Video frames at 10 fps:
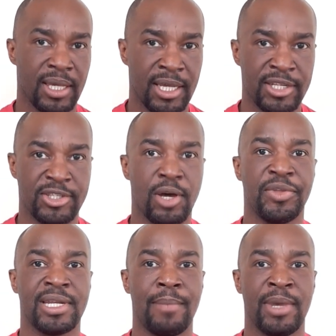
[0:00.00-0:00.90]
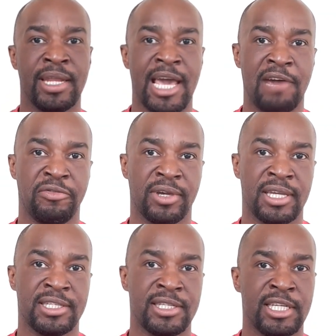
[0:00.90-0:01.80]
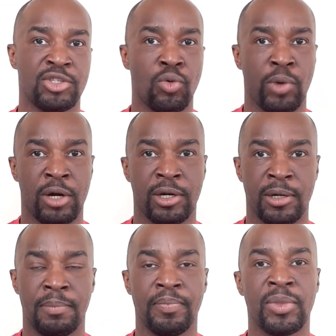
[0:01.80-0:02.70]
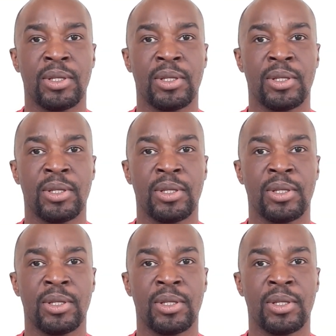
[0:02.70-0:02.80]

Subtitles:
it is something that many Africans need to welcome.